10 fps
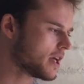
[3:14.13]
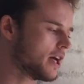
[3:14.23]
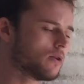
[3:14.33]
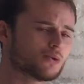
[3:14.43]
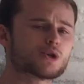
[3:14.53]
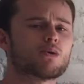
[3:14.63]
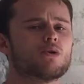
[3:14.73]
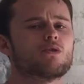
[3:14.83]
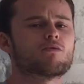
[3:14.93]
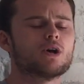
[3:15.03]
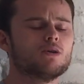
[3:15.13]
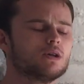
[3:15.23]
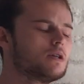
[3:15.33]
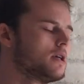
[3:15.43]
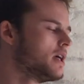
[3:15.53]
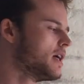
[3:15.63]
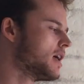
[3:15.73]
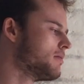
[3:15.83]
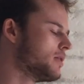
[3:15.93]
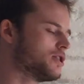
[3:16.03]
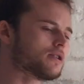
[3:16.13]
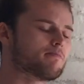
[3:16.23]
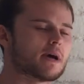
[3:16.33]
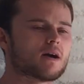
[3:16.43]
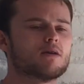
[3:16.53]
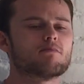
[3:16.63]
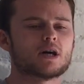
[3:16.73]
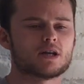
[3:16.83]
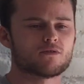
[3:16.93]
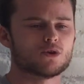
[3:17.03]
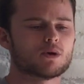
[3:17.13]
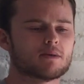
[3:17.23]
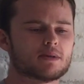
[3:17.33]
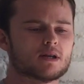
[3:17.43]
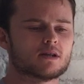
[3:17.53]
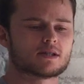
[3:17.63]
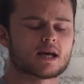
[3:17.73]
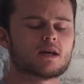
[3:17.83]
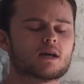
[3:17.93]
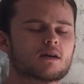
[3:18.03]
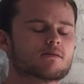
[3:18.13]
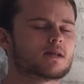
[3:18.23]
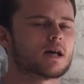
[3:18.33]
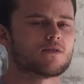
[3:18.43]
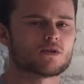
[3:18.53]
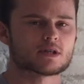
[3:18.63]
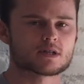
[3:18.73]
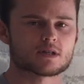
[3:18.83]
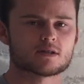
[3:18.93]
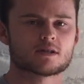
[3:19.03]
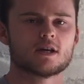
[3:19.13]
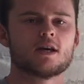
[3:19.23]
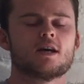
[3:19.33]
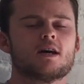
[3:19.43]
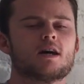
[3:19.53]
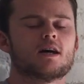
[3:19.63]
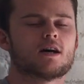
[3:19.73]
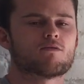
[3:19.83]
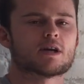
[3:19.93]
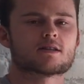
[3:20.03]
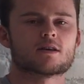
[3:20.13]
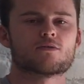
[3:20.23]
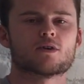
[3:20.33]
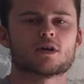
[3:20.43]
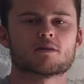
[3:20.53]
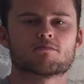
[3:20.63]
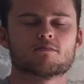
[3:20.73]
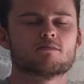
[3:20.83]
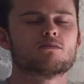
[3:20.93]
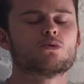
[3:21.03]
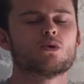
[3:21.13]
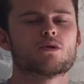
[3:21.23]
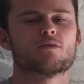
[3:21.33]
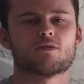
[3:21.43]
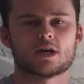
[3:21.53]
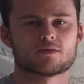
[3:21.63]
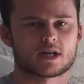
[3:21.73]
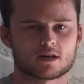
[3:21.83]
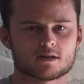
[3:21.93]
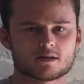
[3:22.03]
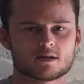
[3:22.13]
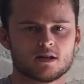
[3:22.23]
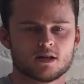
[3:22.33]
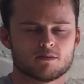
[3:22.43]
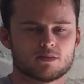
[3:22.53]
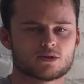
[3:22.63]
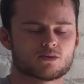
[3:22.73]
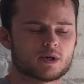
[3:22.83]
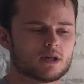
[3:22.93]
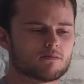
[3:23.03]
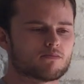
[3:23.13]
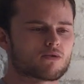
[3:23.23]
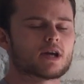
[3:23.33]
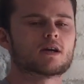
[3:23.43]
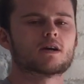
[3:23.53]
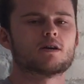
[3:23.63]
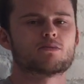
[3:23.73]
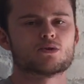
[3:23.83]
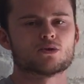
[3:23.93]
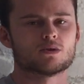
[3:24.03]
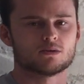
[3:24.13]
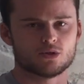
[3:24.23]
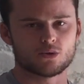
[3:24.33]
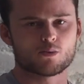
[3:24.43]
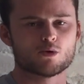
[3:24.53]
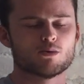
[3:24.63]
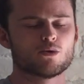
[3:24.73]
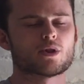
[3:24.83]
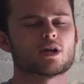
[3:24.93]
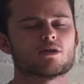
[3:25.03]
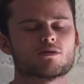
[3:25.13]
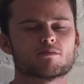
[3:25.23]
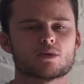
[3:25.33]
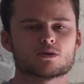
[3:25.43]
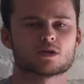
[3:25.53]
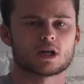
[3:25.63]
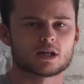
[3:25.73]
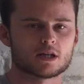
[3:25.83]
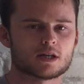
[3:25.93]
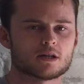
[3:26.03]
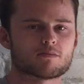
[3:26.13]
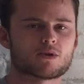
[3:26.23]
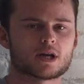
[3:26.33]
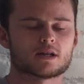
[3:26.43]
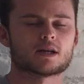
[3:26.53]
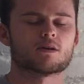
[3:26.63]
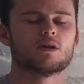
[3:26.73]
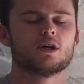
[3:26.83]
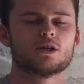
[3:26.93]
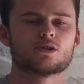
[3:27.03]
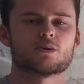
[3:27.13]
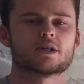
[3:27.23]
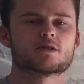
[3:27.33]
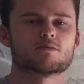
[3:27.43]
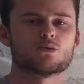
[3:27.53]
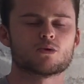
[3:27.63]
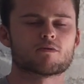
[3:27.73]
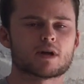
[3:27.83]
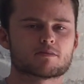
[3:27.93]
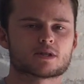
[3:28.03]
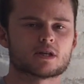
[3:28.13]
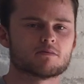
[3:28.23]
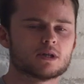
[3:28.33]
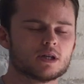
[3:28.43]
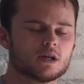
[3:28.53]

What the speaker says: and also on the row. But just bear in mind, if you are taking, say for instance, resting for more than 5 seconds between breaking up your wall ball, then you most likely need to break it down to a smaller rep scheme.